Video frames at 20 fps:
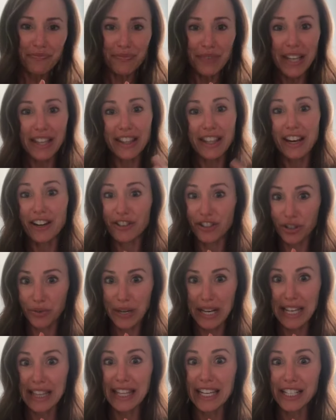they're
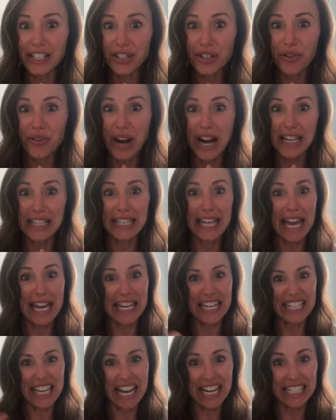doing things correctly, and it
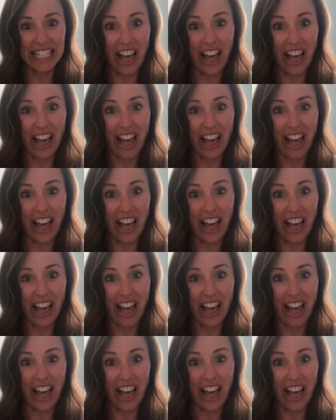takes